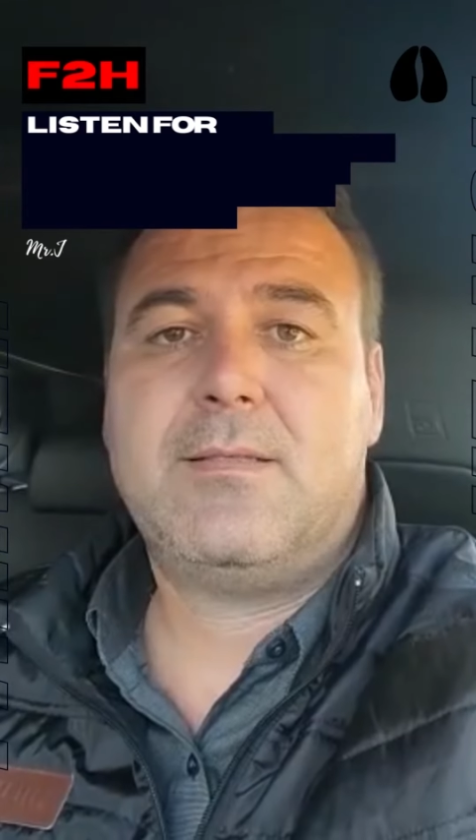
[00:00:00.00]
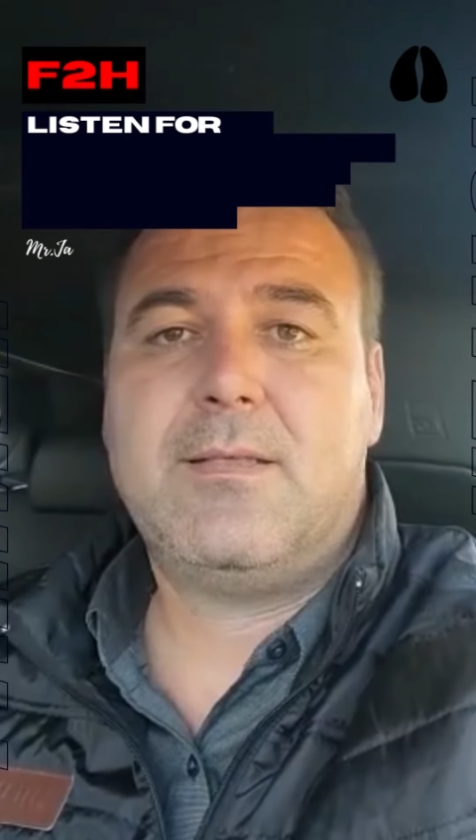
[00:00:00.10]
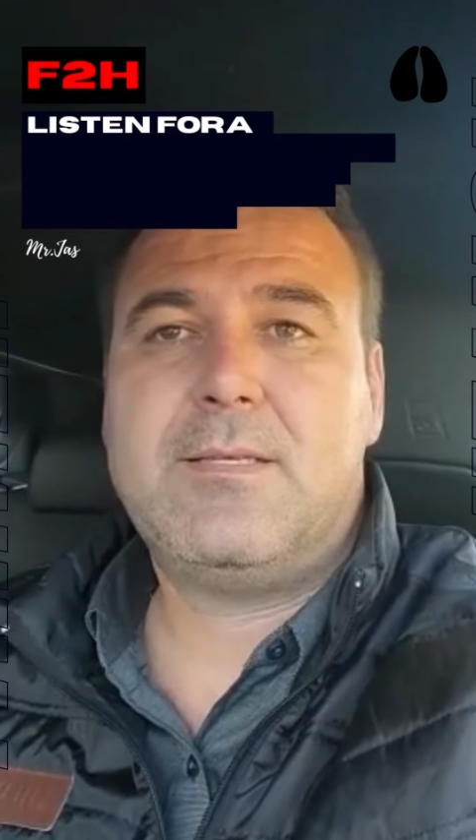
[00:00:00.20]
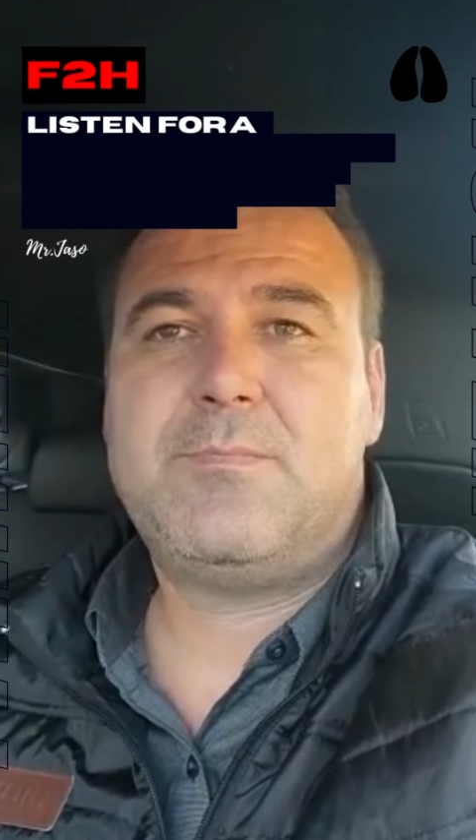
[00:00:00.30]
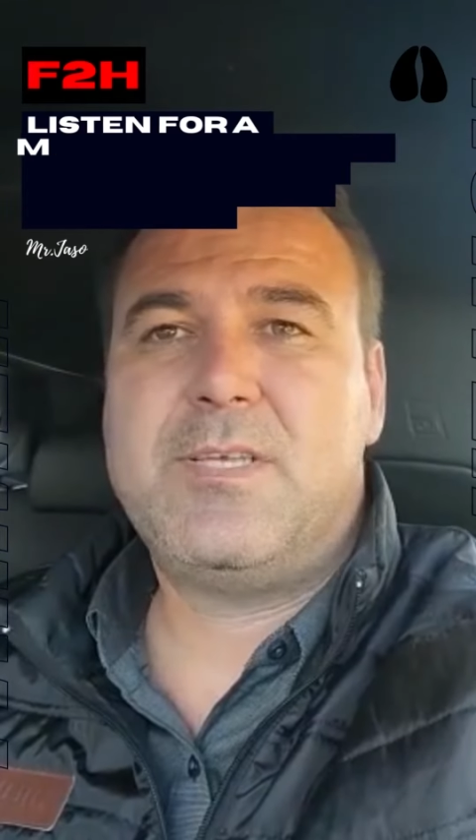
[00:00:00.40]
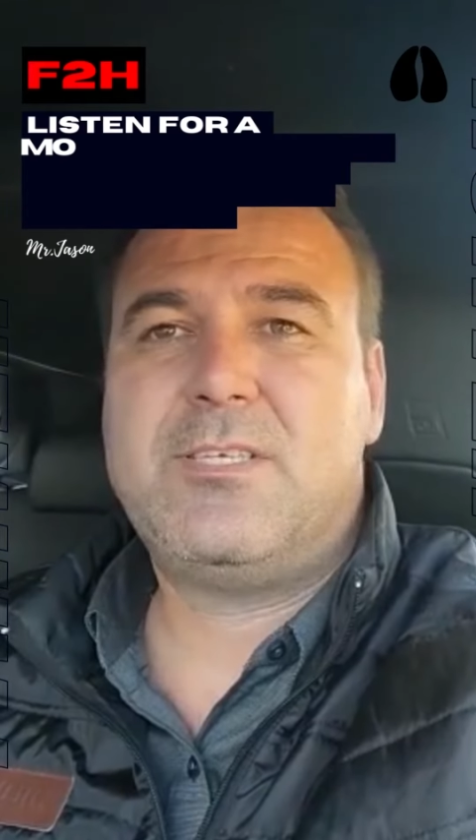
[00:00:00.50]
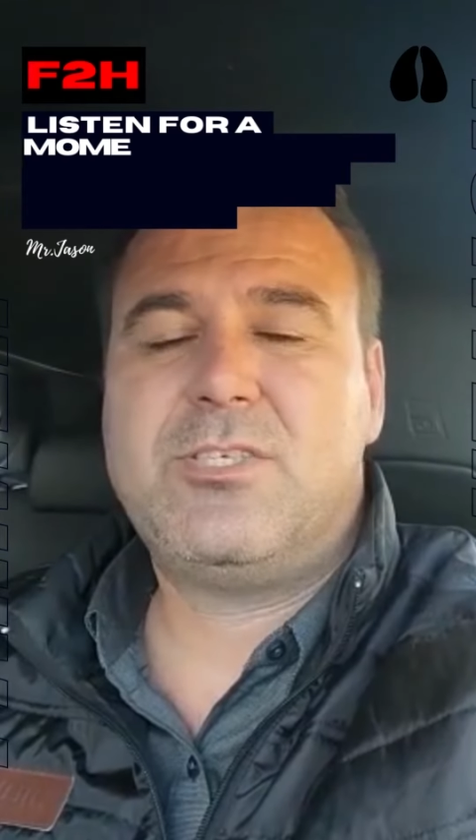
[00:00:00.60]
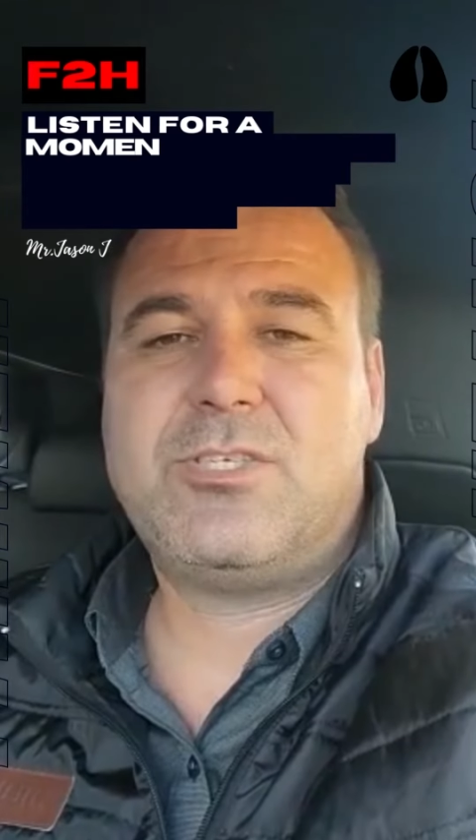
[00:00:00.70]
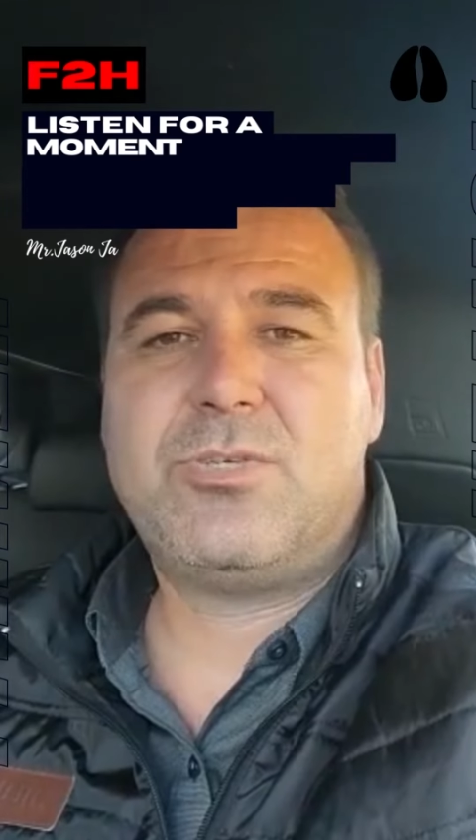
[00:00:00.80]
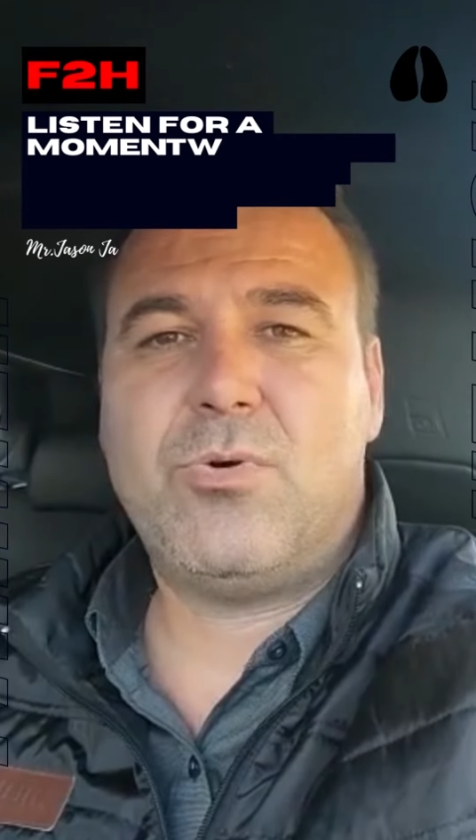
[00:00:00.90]
this
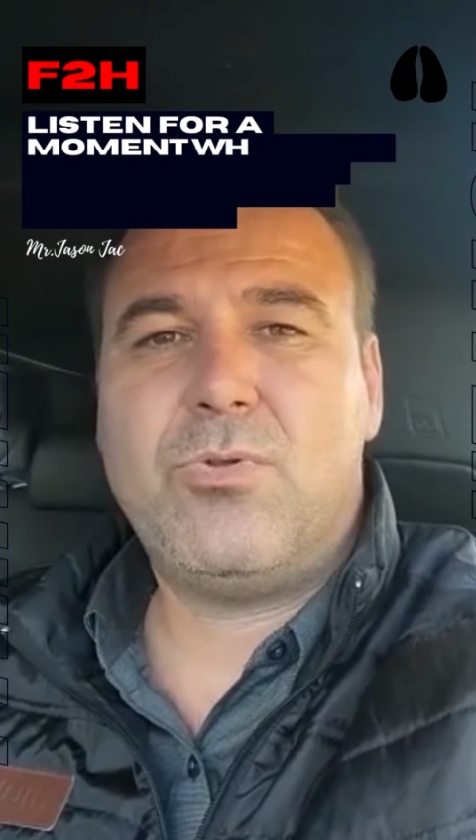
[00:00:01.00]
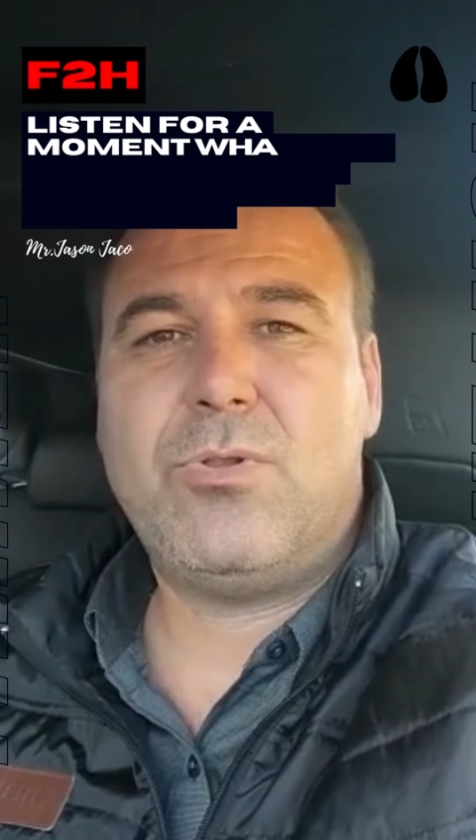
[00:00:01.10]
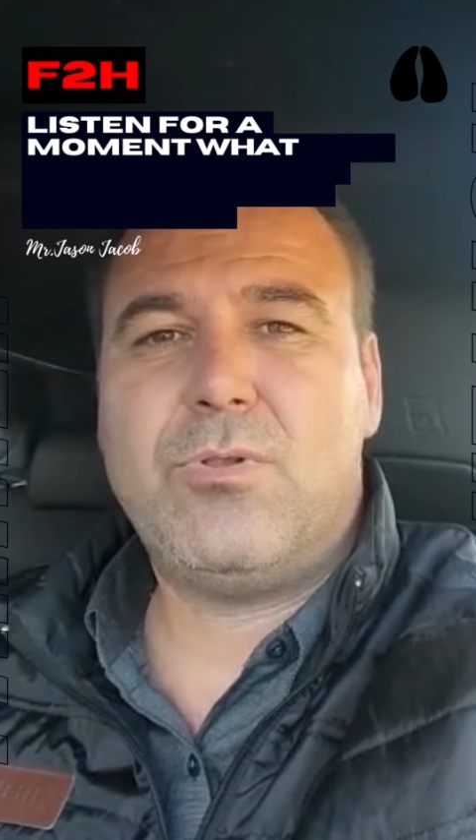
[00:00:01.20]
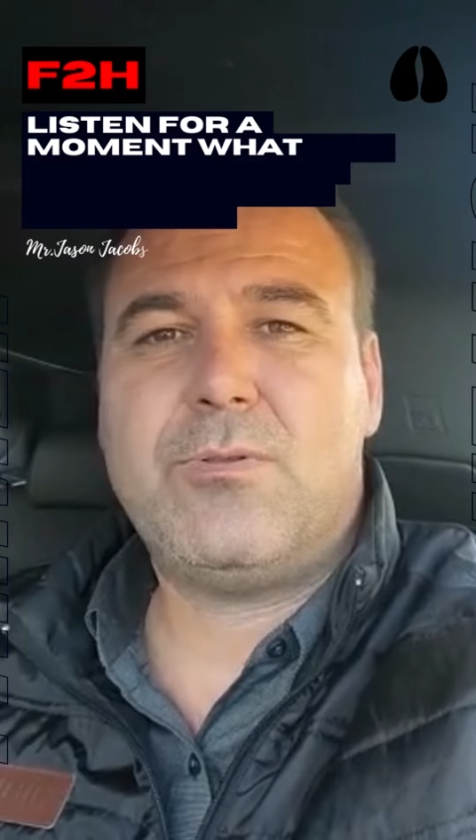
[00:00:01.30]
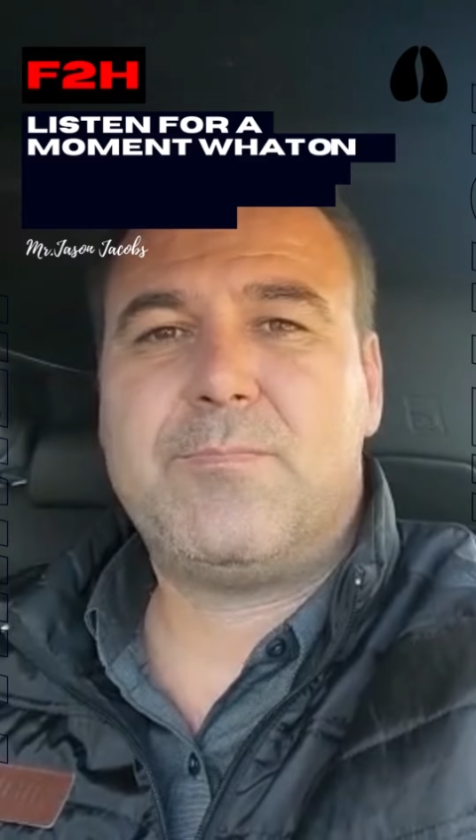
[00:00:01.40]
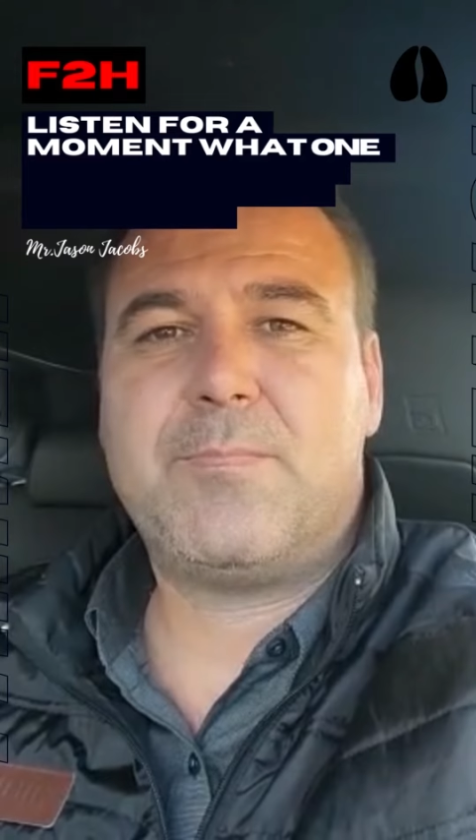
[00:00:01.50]
message is to all